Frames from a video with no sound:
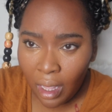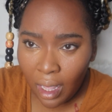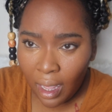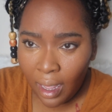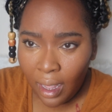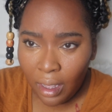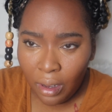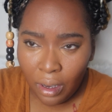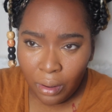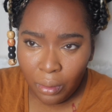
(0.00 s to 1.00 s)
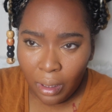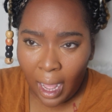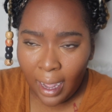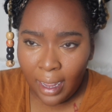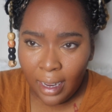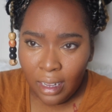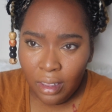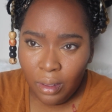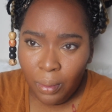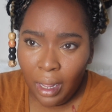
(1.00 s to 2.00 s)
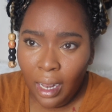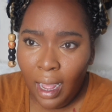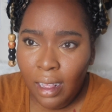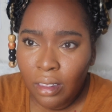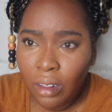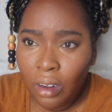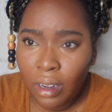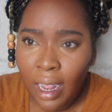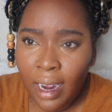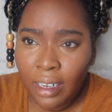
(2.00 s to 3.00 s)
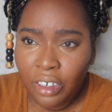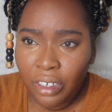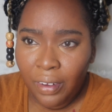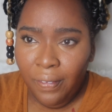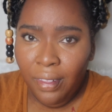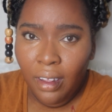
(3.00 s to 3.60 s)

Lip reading: and lock it in so it can last long and not shift.